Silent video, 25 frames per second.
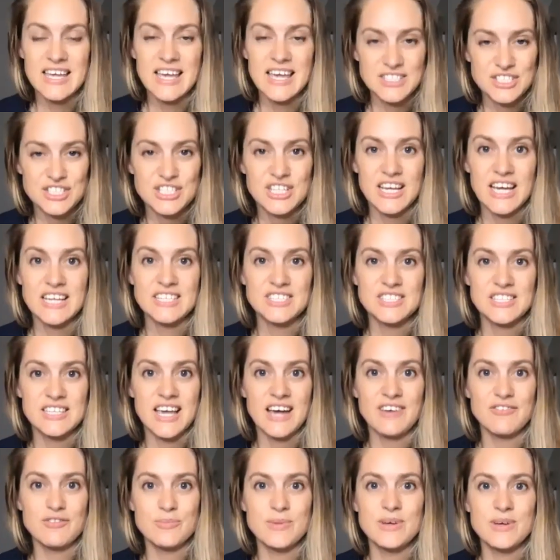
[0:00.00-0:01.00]
action against the
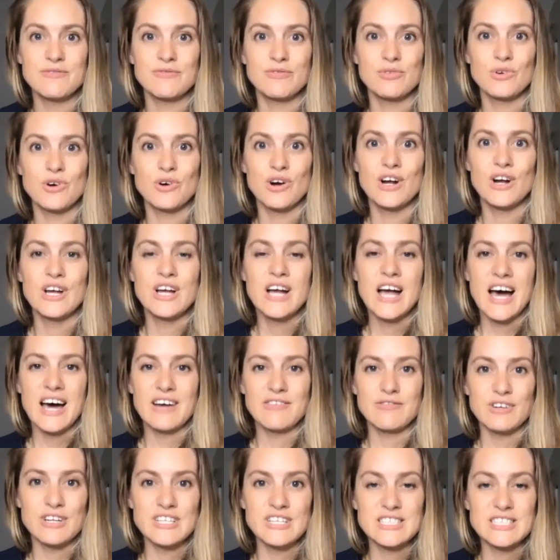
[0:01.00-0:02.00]
government for
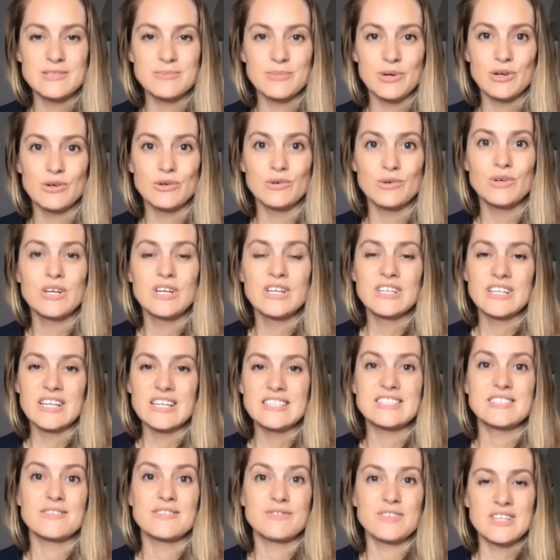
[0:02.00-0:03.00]

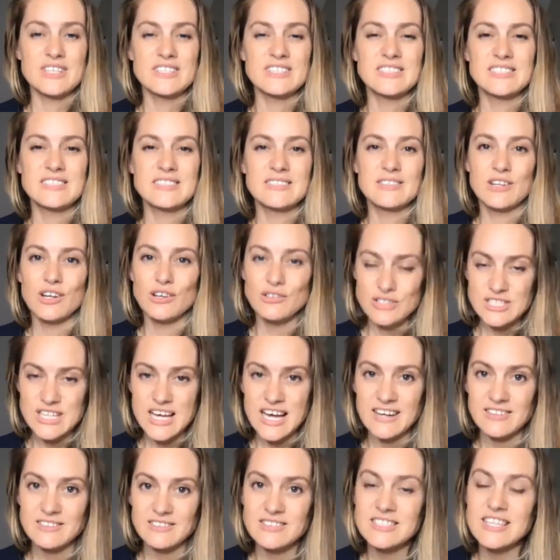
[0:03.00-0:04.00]
unreasonableness of this
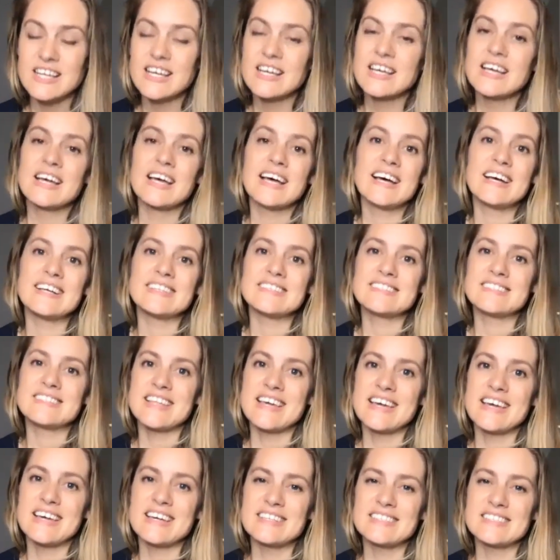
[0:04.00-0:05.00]
lockdowns, is
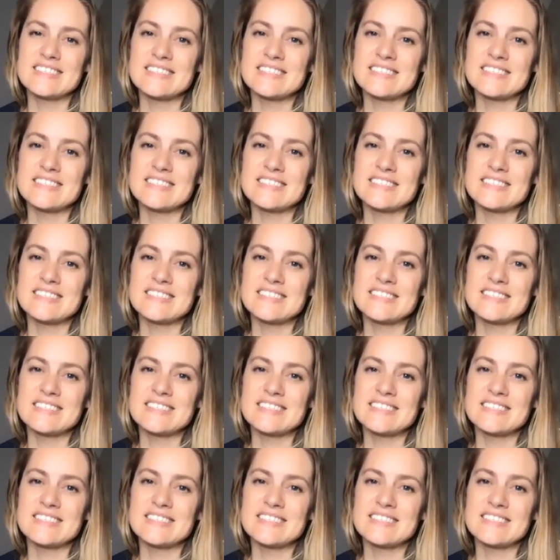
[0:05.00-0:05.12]
that